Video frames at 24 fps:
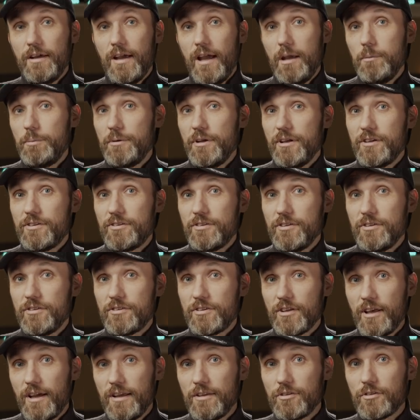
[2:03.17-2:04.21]
APS-C
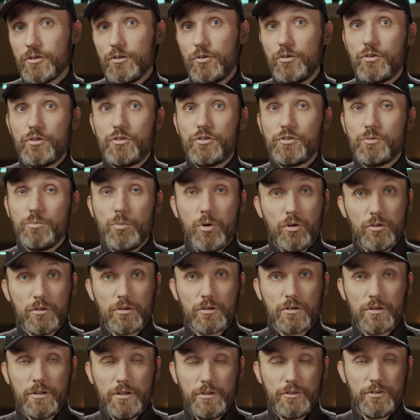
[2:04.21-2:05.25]
size or
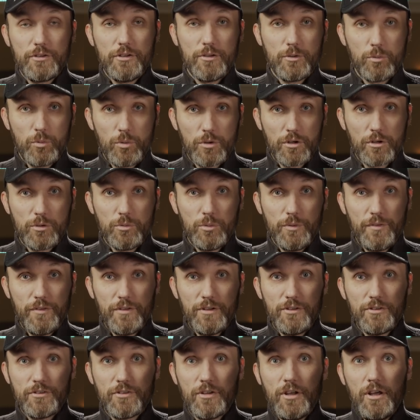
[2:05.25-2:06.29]
smaller is going to work with
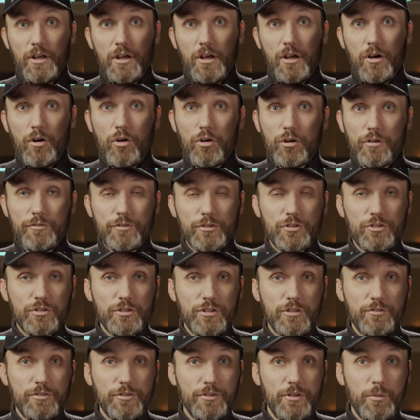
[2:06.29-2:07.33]
this. Or if you're
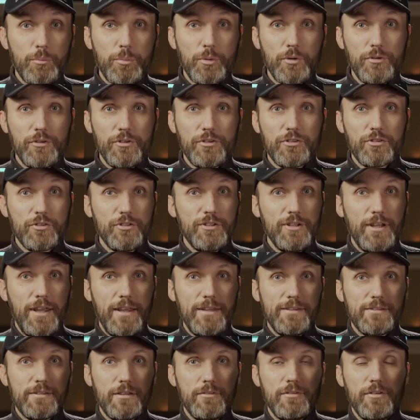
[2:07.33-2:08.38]
shooting, for example, on the Sony
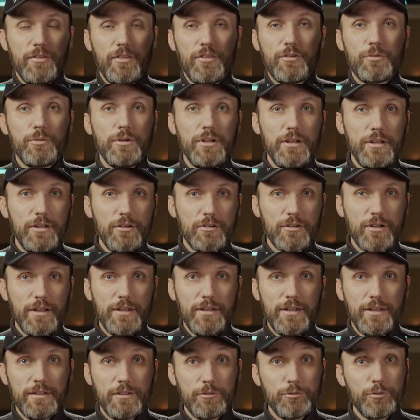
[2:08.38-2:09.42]
a7 III or
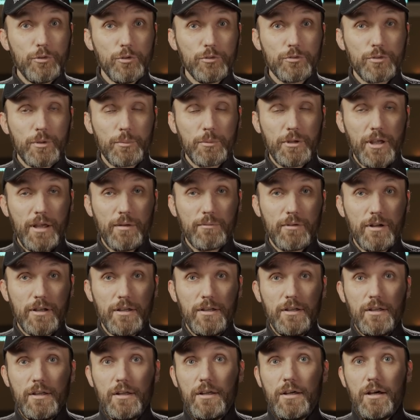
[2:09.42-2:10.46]
any other full-frame
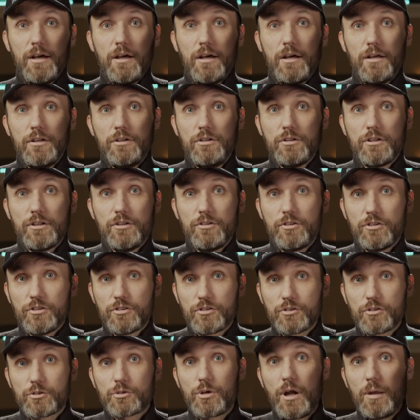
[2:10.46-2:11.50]
camera, uh, you can
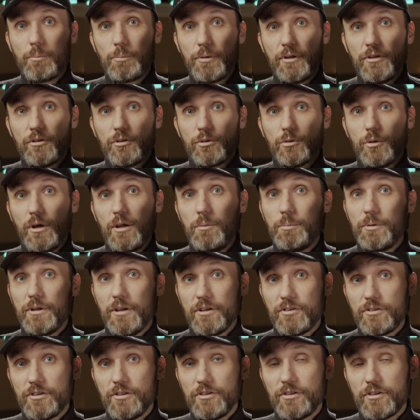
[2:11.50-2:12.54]
just crop into
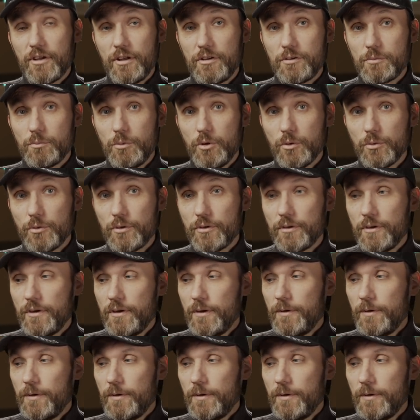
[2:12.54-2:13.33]
APS-C size mode.